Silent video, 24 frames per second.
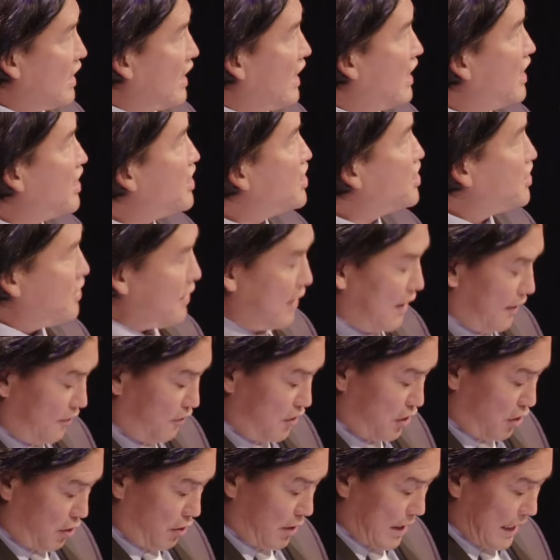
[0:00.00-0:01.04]

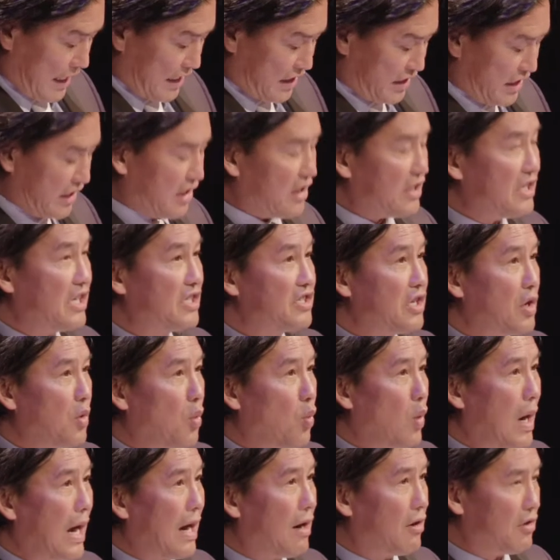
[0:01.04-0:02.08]
If your idea doesn't
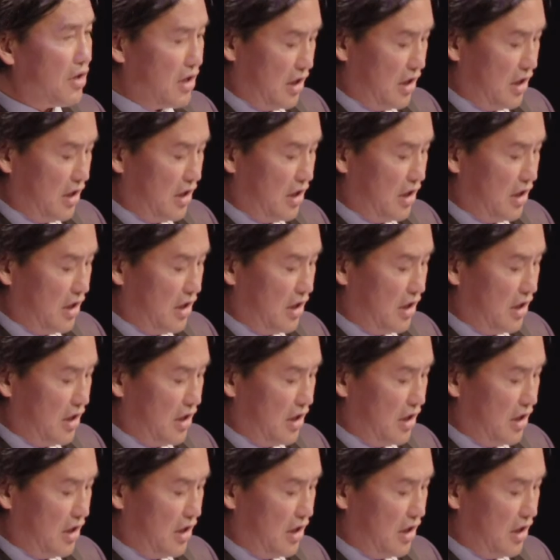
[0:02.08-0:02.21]
wow